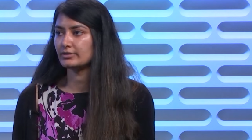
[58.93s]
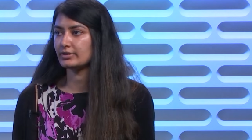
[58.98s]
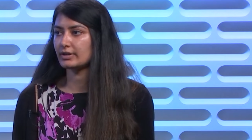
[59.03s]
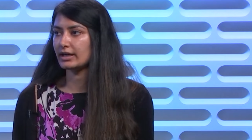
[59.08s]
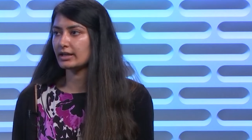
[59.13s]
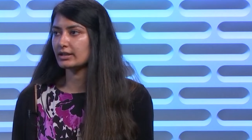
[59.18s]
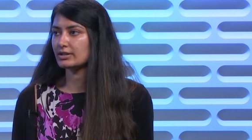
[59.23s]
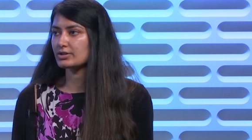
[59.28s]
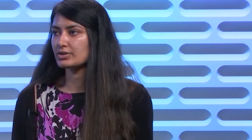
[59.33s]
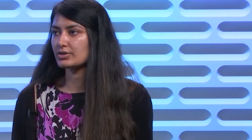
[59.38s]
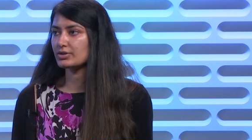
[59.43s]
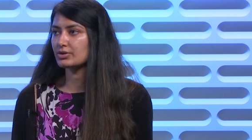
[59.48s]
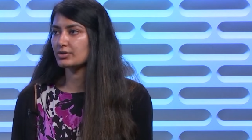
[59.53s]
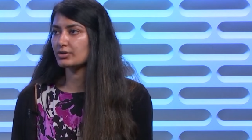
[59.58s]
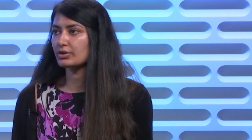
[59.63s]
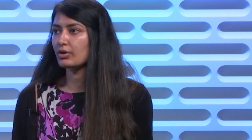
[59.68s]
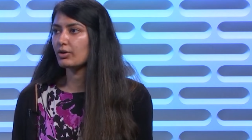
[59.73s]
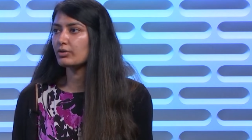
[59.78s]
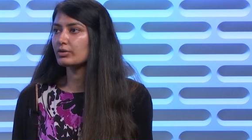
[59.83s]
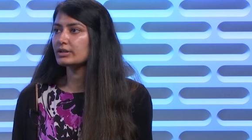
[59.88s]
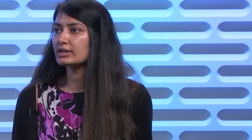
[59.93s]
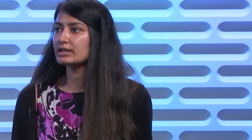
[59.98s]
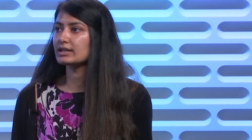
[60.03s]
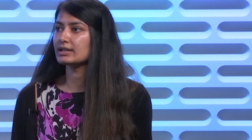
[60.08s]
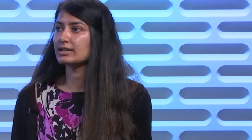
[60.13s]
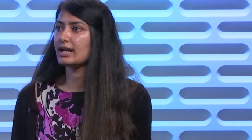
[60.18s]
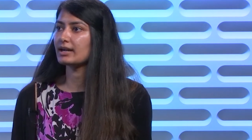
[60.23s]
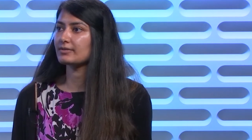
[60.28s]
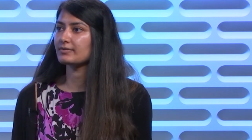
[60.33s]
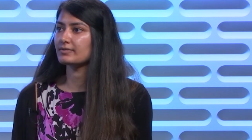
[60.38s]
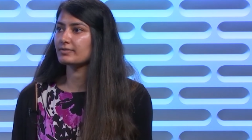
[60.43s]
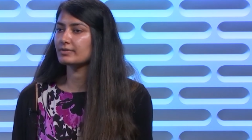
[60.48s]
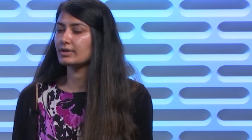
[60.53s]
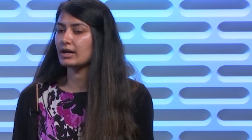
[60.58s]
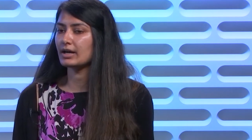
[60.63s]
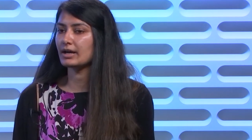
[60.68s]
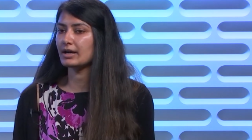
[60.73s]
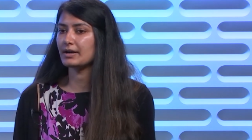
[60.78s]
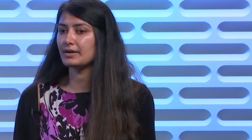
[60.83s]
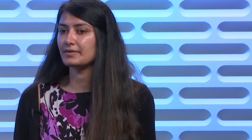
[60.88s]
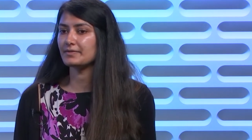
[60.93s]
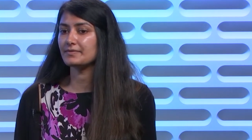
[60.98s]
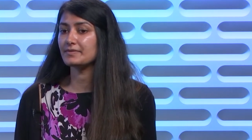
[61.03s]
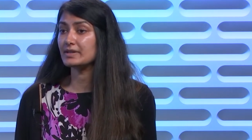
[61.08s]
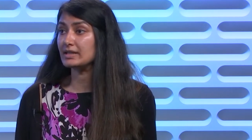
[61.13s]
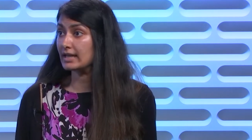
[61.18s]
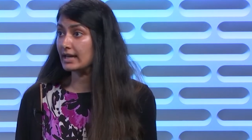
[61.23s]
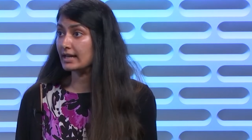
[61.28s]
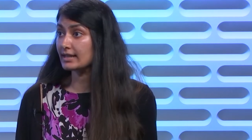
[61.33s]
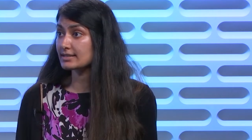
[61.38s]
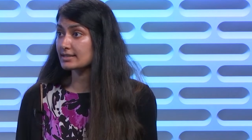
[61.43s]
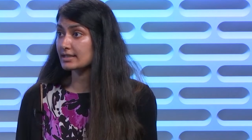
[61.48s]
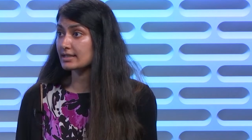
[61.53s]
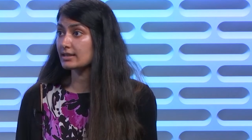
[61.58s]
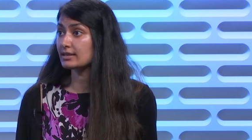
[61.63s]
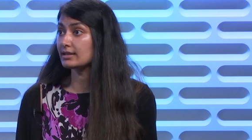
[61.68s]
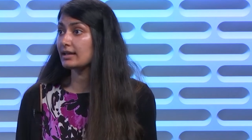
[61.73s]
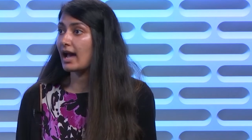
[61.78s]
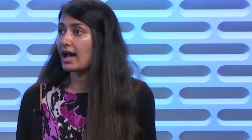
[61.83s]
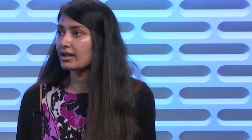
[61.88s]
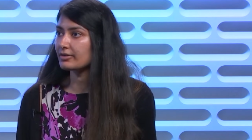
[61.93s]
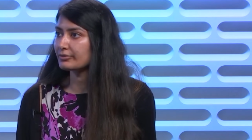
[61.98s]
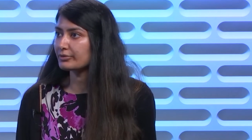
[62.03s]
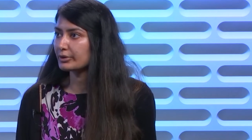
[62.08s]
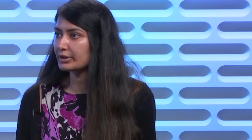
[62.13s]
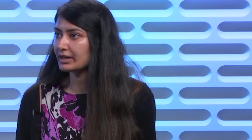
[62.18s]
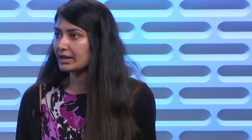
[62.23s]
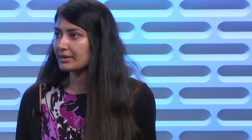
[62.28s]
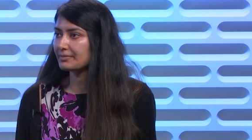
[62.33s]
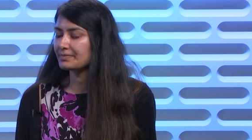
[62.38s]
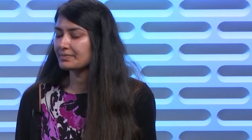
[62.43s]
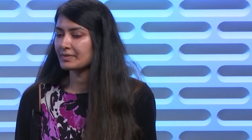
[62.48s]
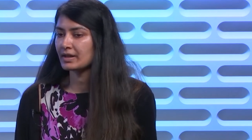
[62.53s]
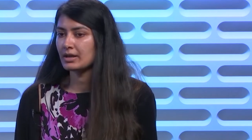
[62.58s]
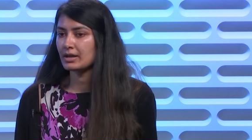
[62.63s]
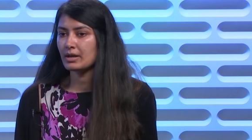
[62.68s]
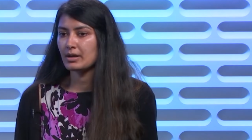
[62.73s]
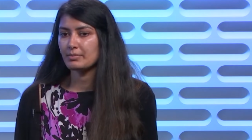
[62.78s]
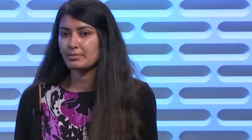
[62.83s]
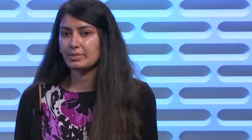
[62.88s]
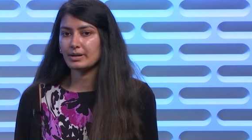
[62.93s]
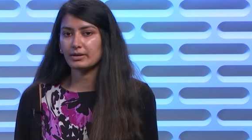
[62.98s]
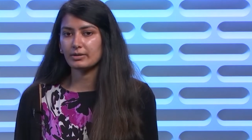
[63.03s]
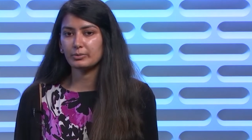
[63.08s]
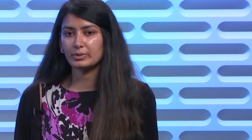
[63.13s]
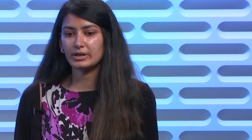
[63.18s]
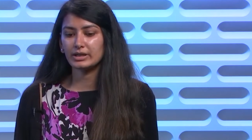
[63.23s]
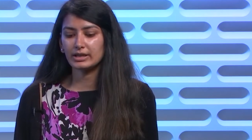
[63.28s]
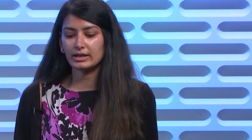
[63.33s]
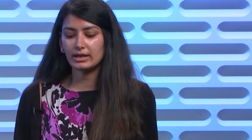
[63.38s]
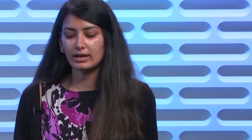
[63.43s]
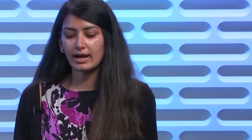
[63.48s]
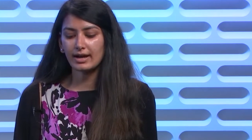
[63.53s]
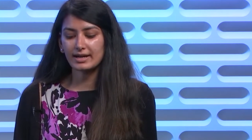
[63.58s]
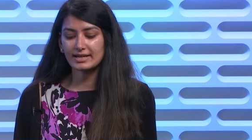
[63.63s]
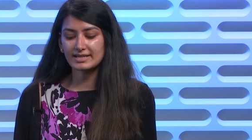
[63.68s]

right? So you could only connect VNets in California. But we